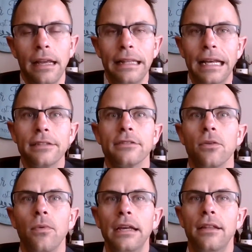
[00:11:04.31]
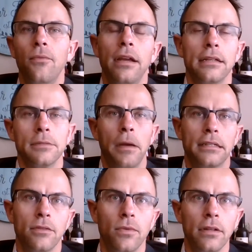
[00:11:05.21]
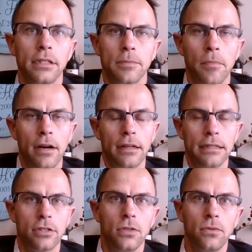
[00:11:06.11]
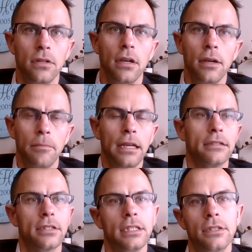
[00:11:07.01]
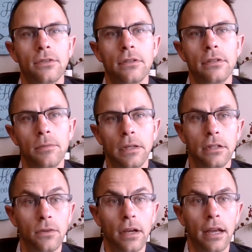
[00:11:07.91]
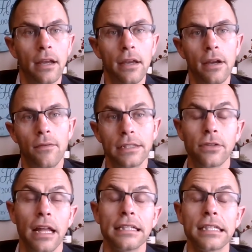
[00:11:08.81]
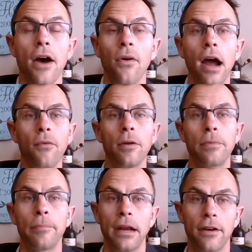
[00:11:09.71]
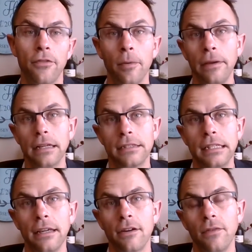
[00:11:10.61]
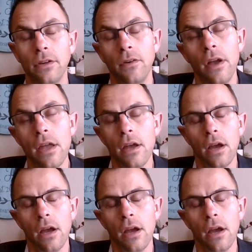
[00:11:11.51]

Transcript: And that's the way that we expect a really smart, astute PhD student to be doing, right? So that's how I would prepare for a PhD interview.